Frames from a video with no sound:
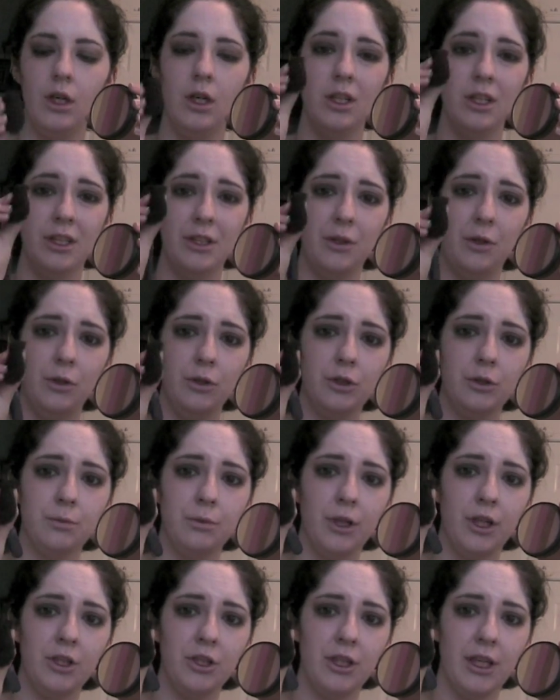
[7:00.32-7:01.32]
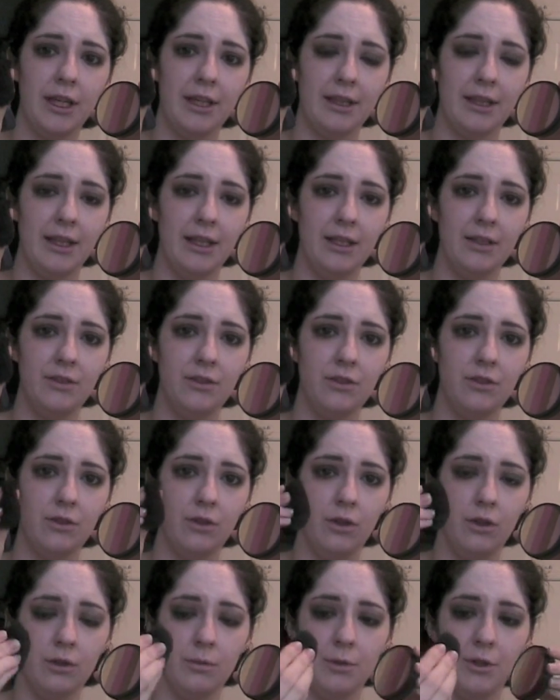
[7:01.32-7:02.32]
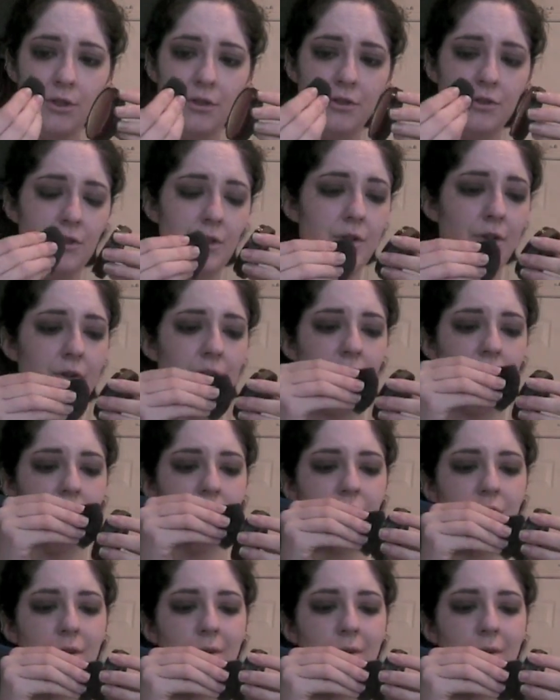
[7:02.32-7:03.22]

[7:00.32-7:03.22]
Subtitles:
You can hold your brush like this. Hold the bristles so they're thin so